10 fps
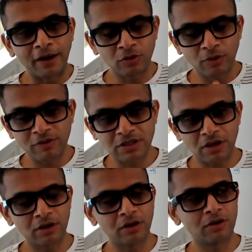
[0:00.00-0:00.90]
And so when we
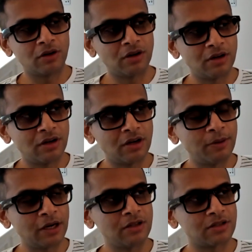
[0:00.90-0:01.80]
started to
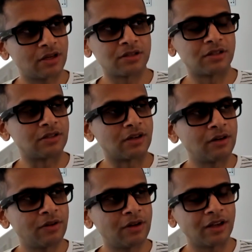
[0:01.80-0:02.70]
discuss this,
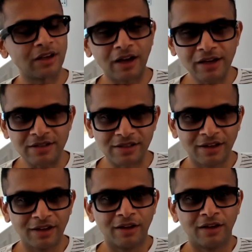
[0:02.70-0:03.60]
right, we were like, guys,
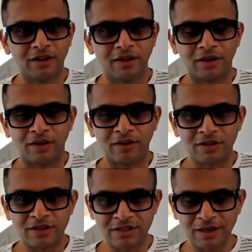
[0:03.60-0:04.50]

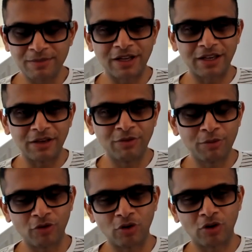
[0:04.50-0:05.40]
it seems like
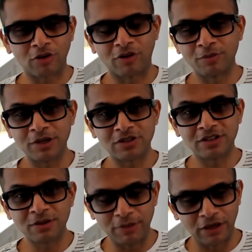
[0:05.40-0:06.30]
even if you're talking
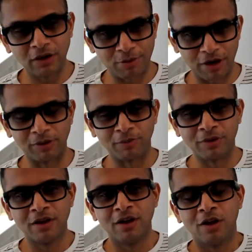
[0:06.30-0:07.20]
automation, there's a bigger problem.
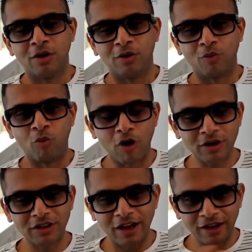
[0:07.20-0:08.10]

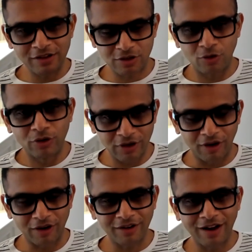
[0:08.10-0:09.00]
What the heck is
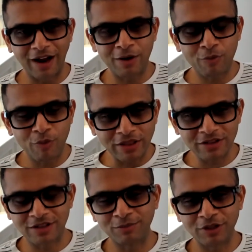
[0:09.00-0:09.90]
going on and
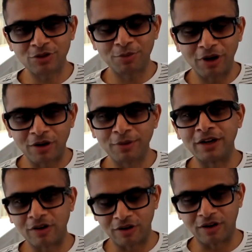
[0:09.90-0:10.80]
whether something should be
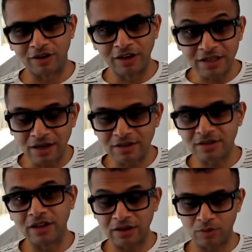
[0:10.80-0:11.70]
automated or not? Let's
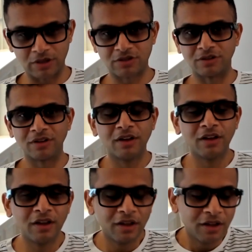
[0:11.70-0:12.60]
answer that question.
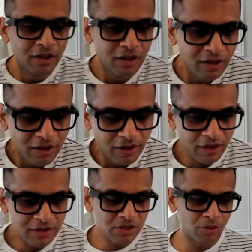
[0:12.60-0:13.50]

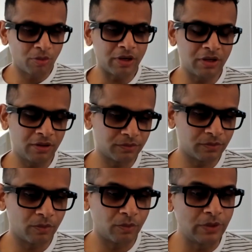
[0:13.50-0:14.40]
And so
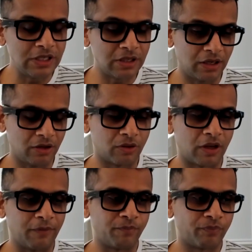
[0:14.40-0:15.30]
one weekend,
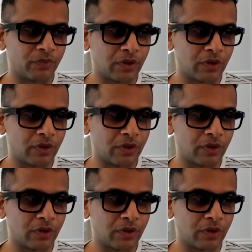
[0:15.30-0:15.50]
okay,